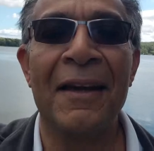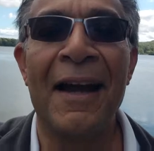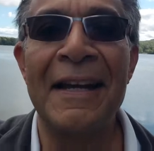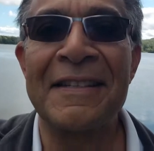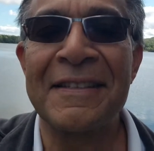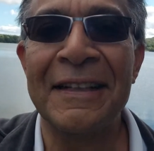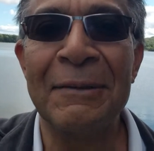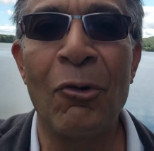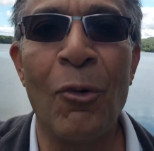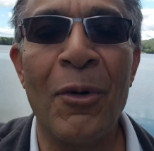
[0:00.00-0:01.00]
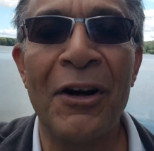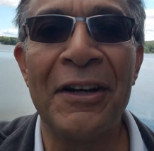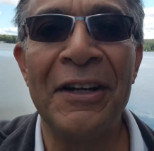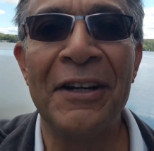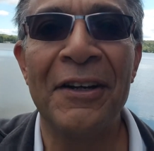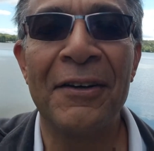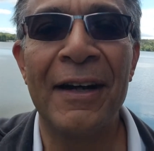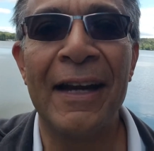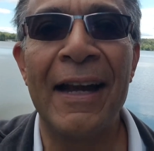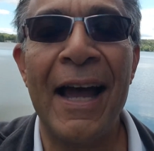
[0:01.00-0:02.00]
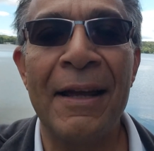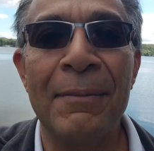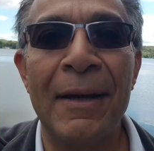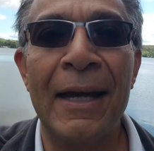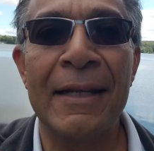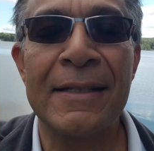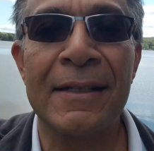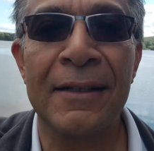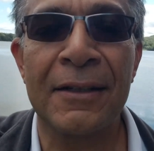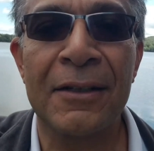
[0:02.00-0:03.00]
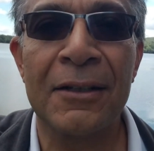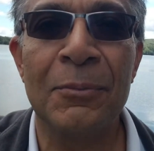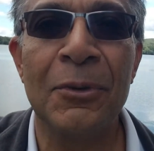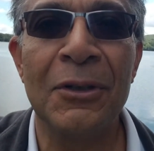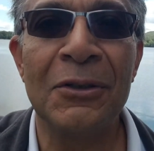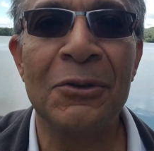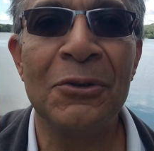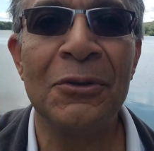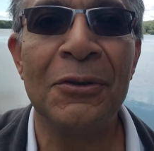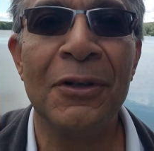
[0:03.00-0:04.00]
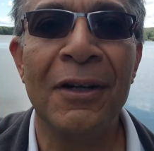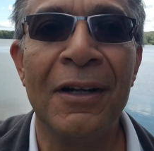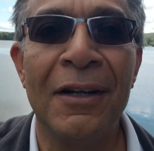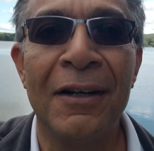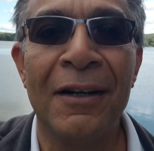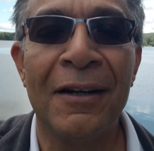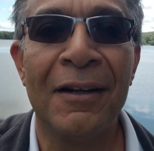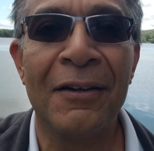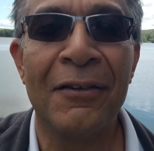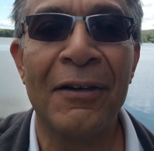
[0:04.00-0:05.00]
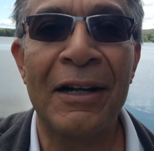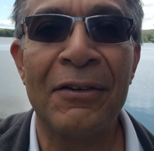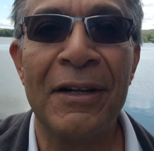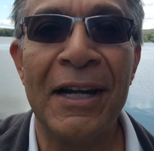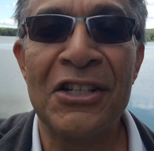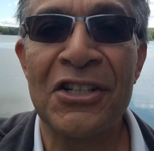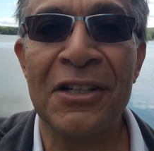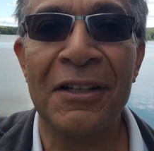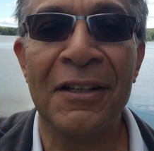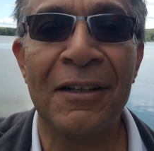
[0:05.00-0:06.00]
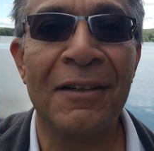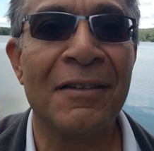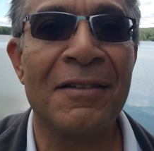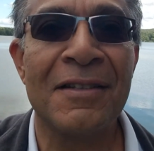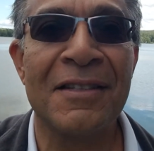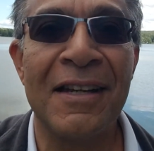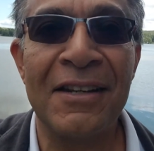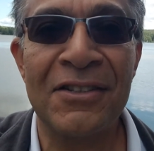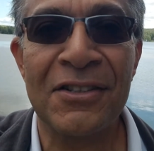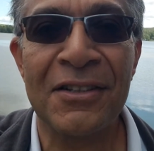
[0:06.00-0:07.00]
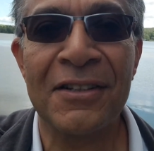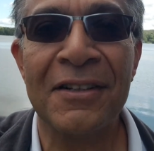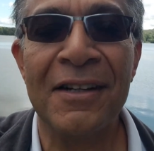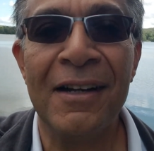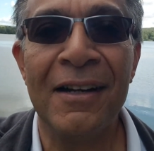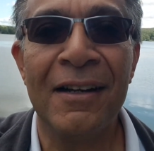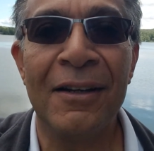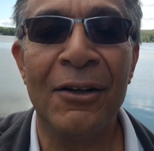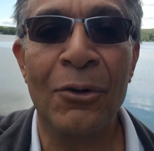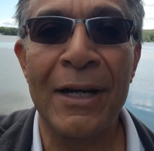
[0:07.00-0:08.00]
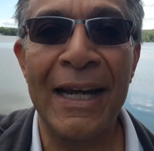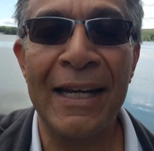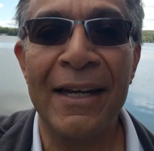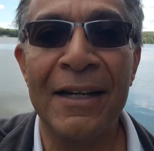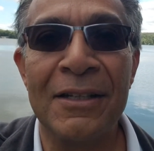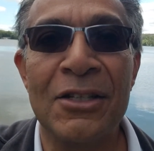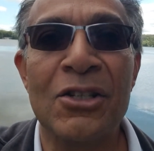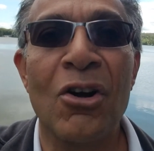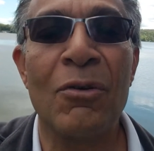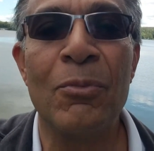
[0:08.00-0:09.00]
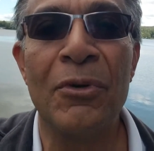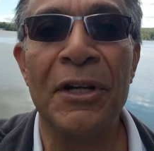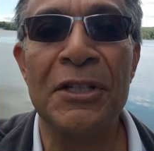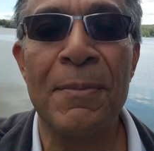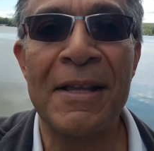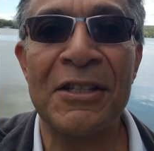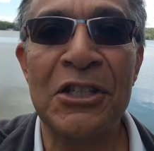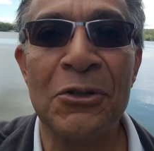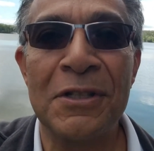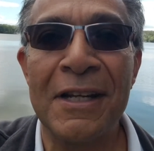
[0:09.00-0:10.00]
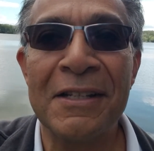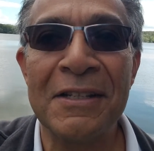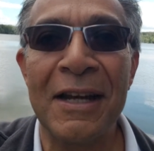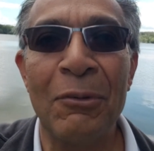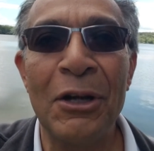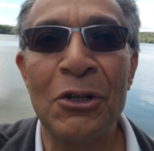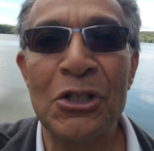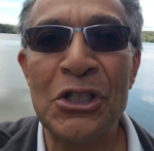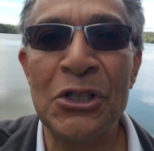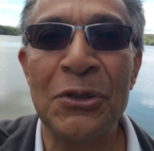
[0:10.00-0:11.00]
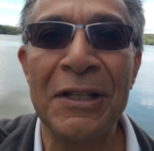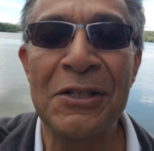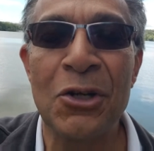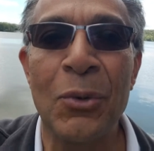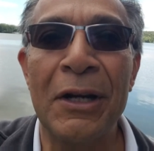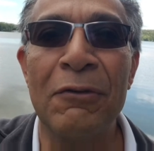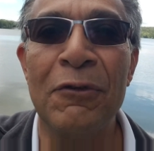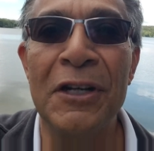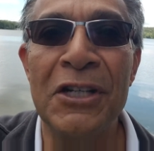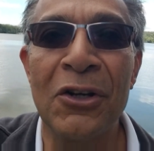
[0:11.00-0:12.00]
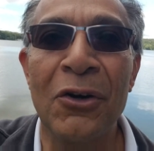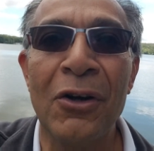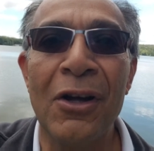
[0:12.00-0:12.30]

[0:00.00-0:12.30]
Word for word: Hi, Salim Omar here, and I'm at uh, uh, Recreational Center located in Stockbridge, Massachusetts, and I wanted to shoot this quick video